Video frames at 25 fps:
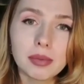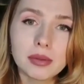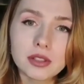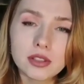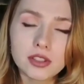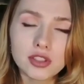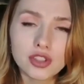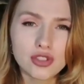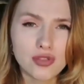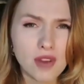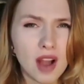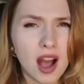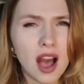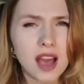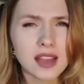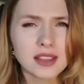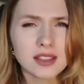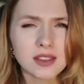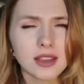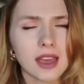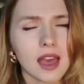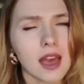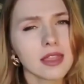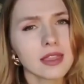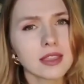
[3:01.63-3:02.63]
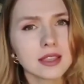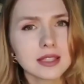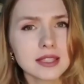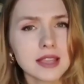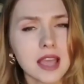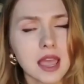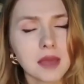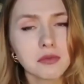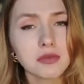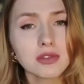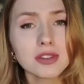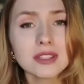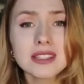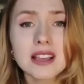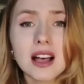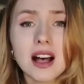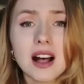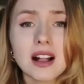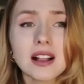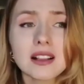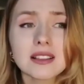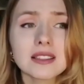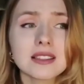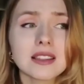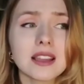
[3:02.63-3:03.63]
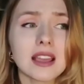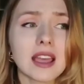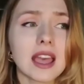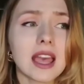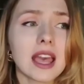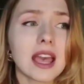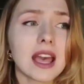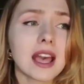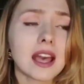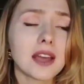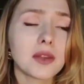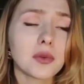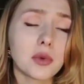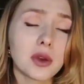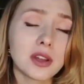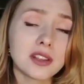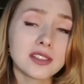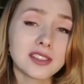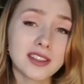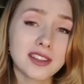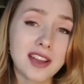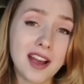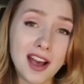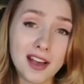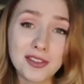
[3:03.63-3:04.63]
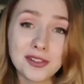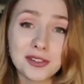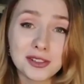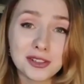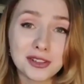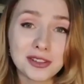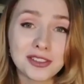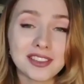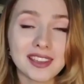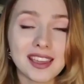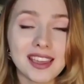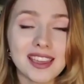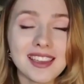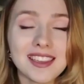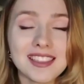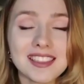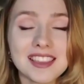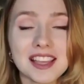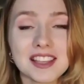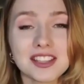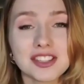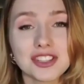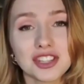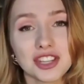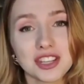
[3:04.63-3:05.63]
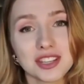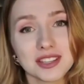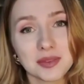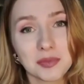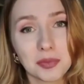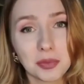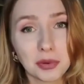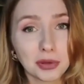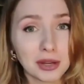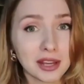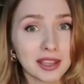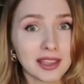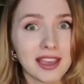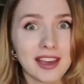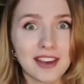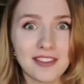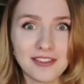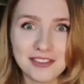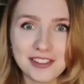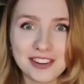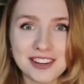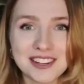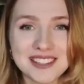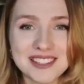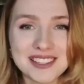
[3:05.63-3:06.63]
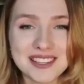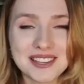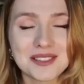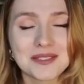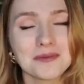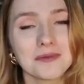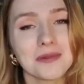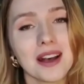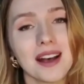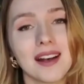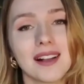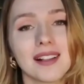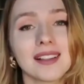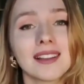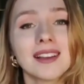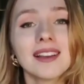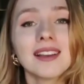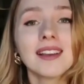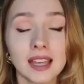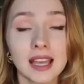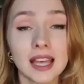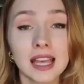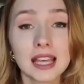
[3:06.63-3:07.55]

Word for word: people try to get the same results and wanted others to think that she is putting efforts as well.